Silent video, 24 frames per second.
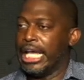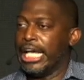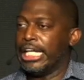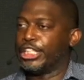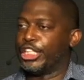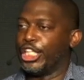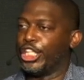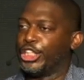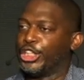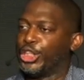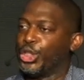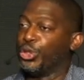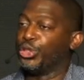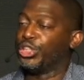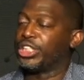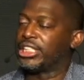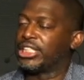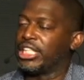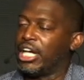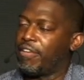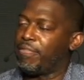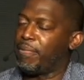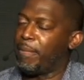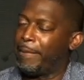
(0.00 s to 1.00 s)
to do
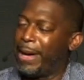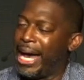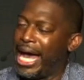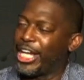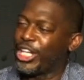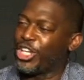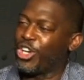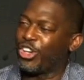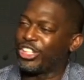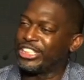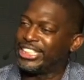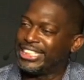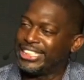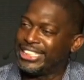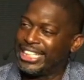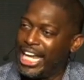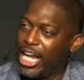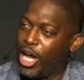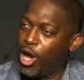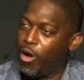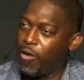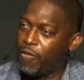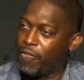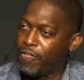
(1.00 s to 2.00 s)
stuff by
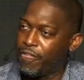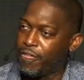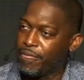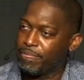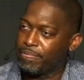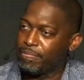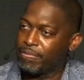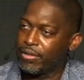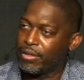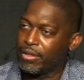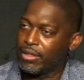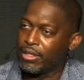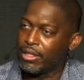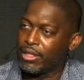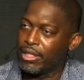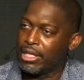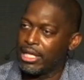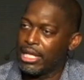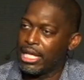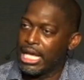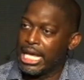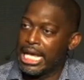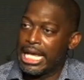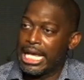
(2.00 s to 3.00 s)
yourself?
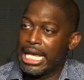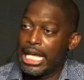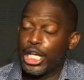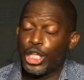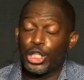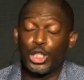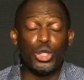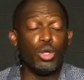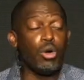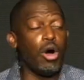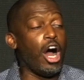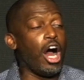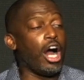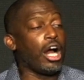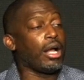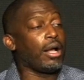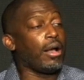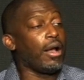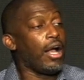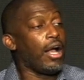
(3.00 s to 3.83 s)
You are